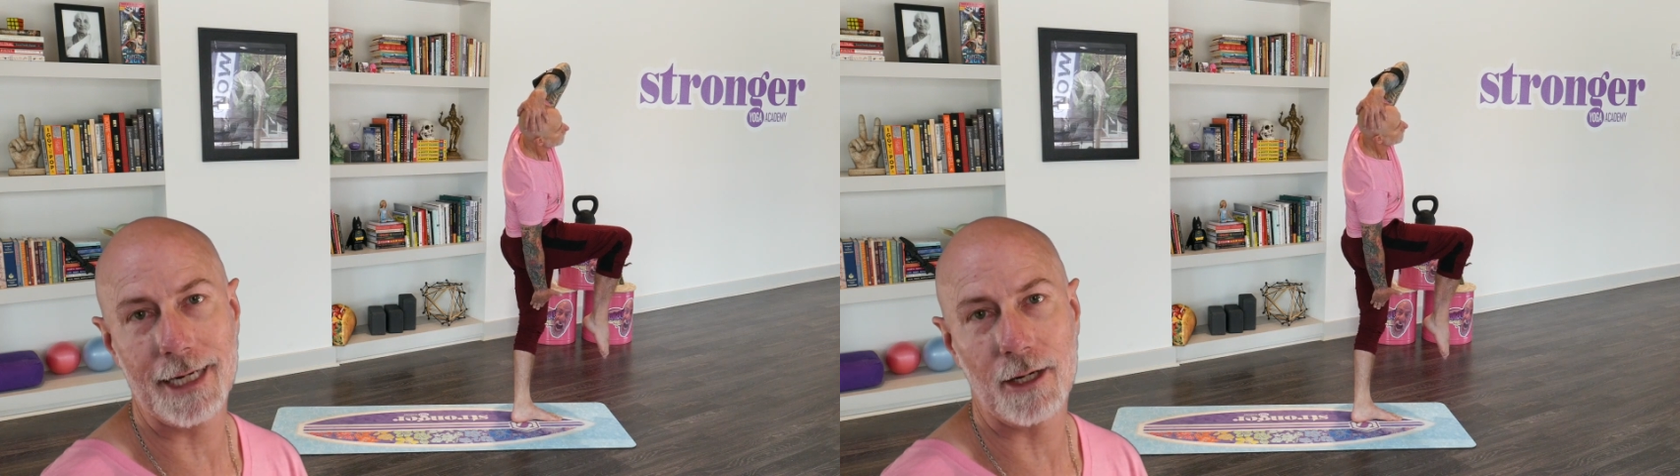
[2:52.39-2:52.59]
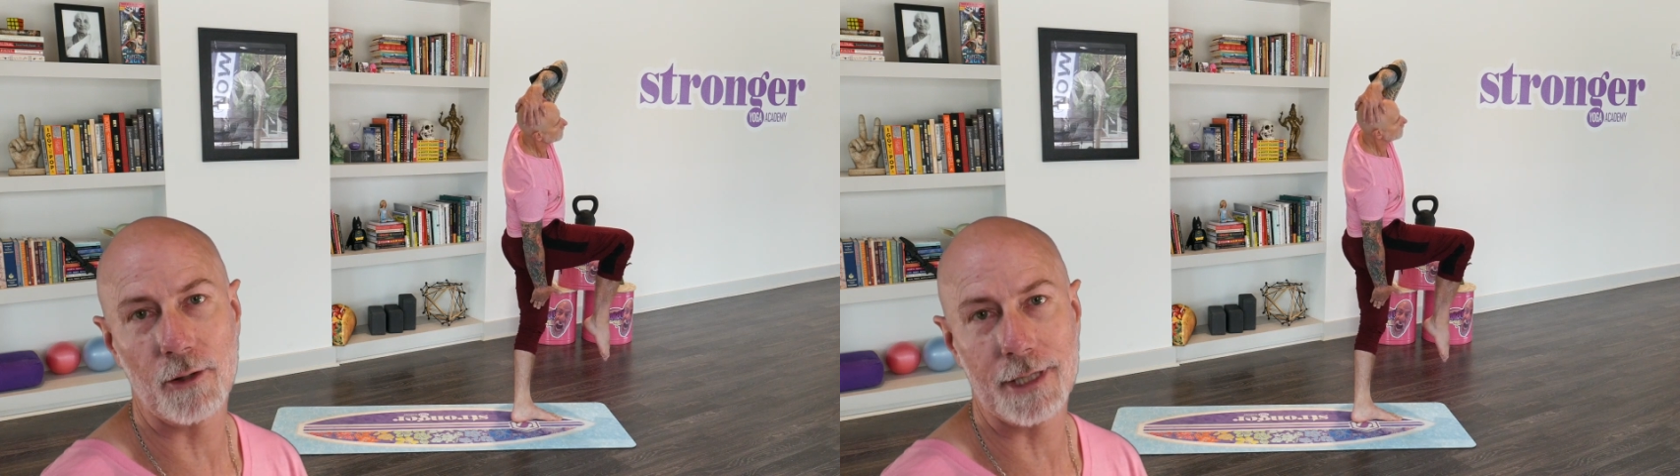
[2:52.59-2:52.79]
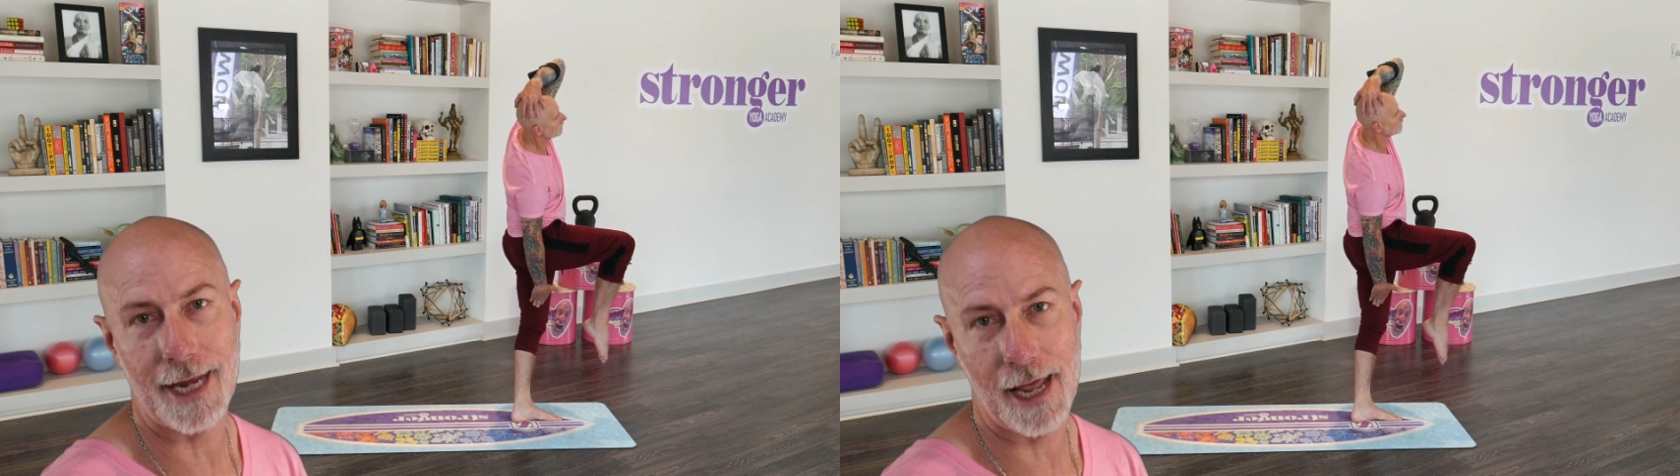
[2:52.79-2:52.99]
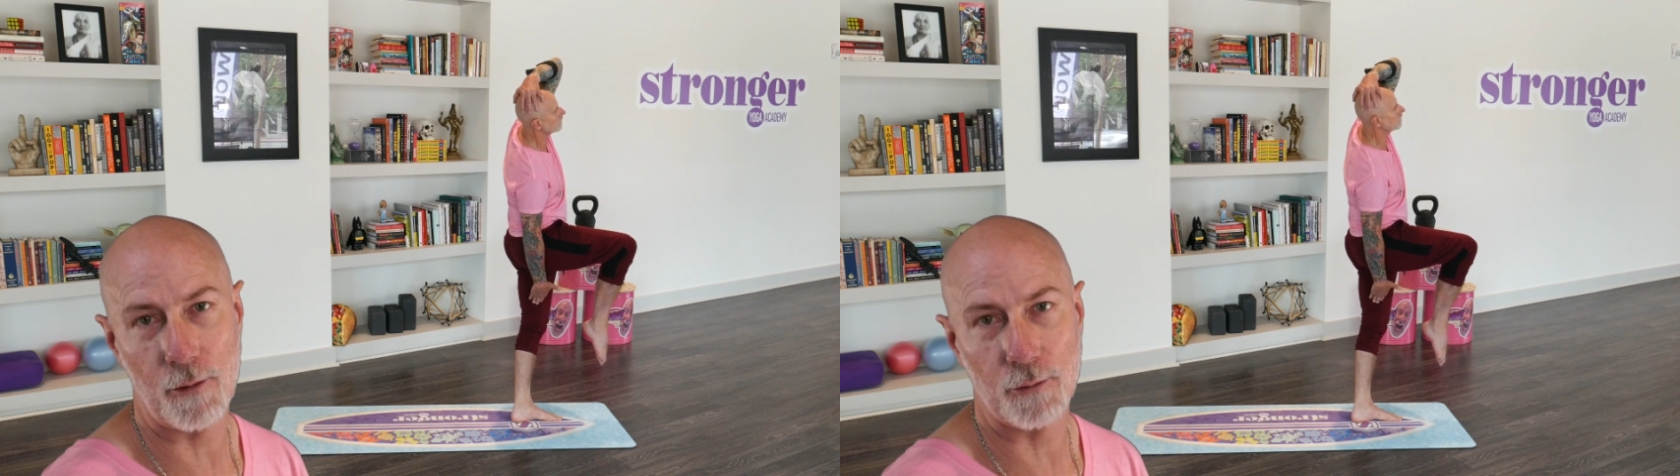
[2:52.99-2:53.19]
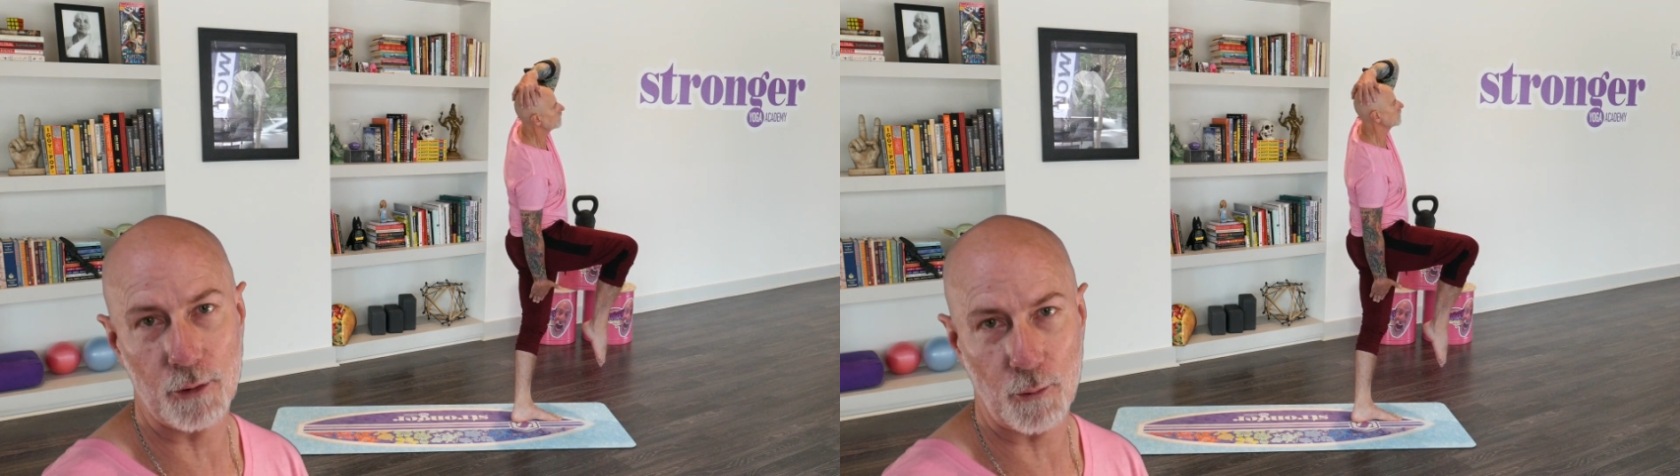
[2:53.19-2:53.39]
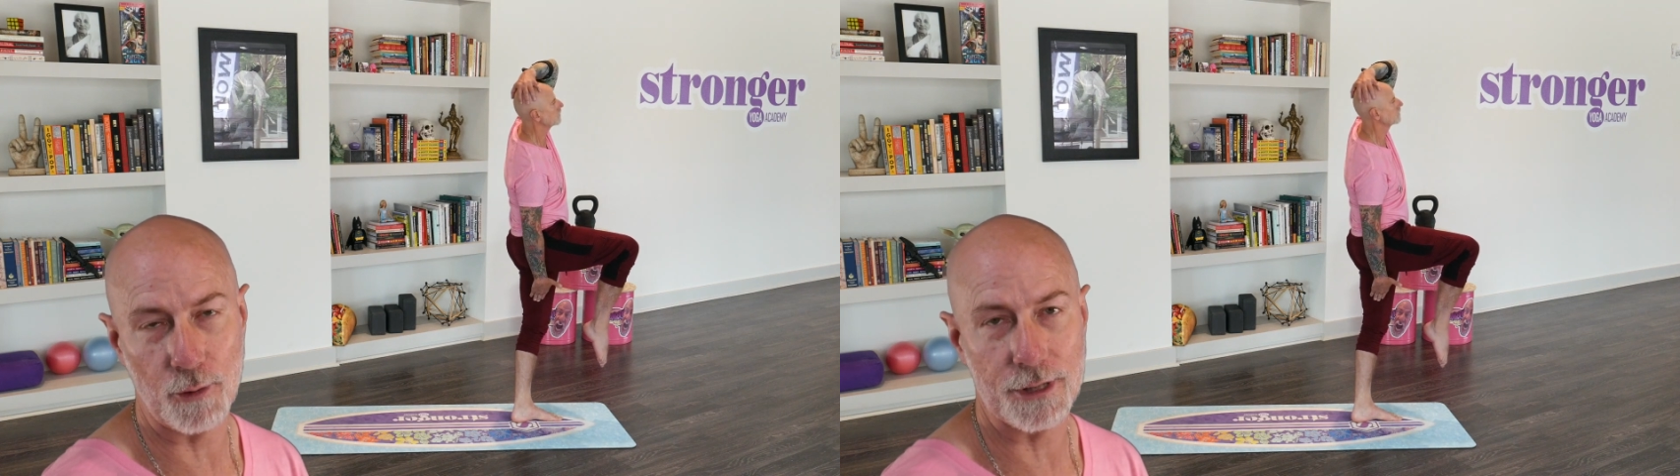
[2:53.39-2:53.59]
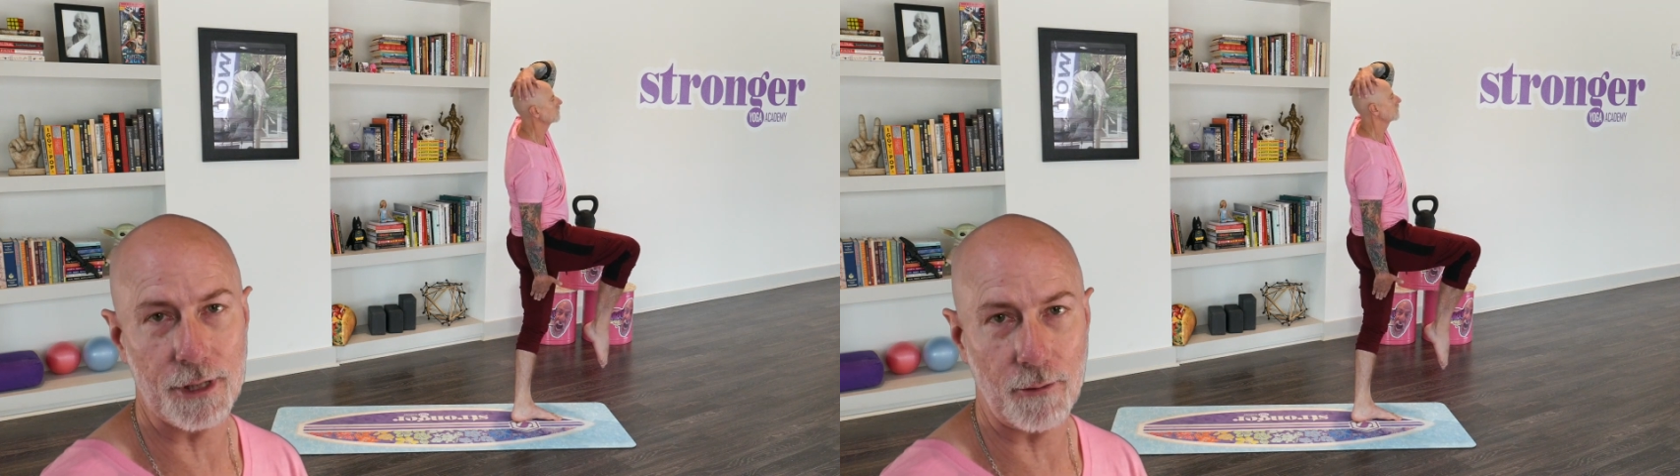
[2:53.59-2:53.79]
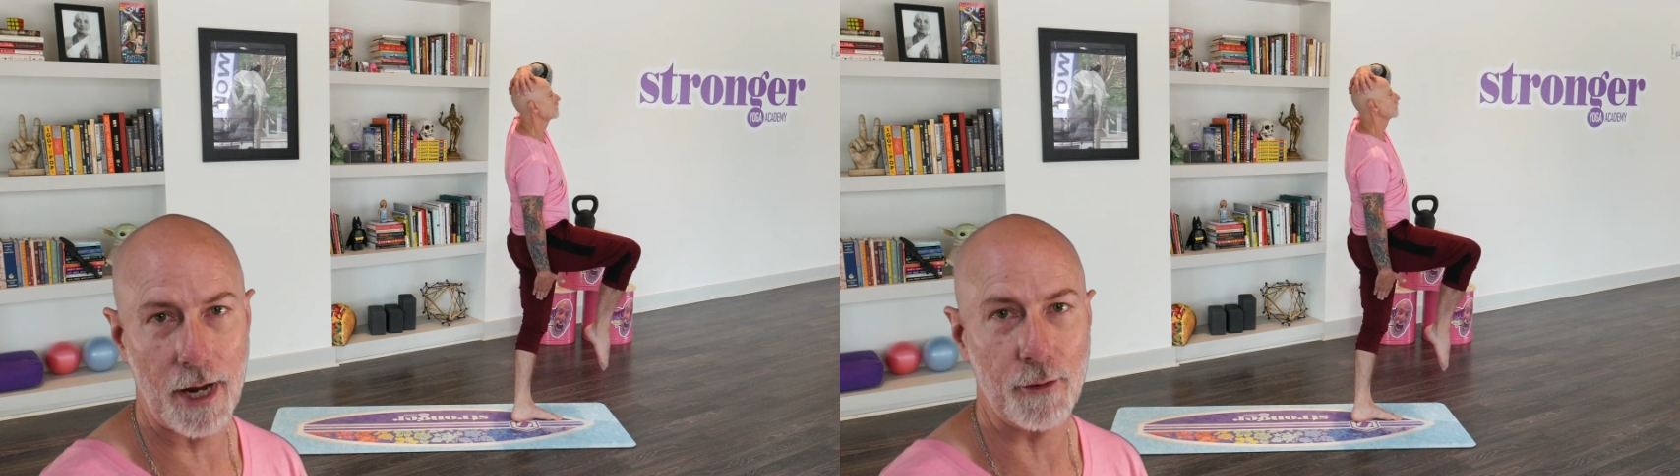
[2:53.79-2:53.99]
ear down towards the
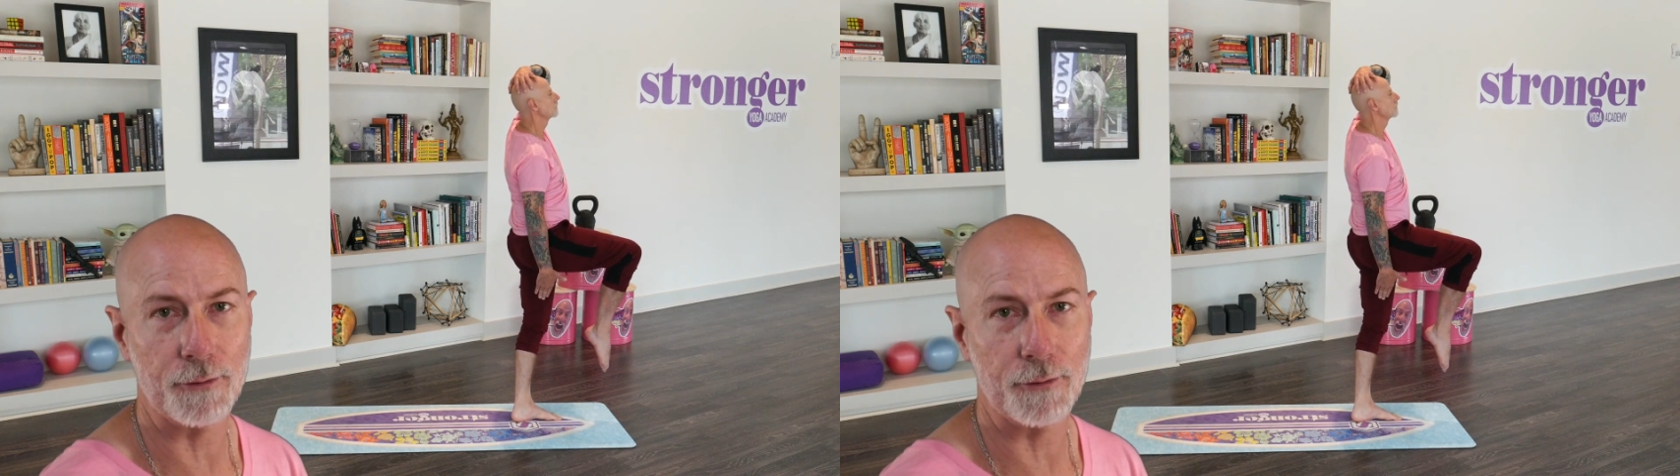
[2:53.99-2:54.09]
ground.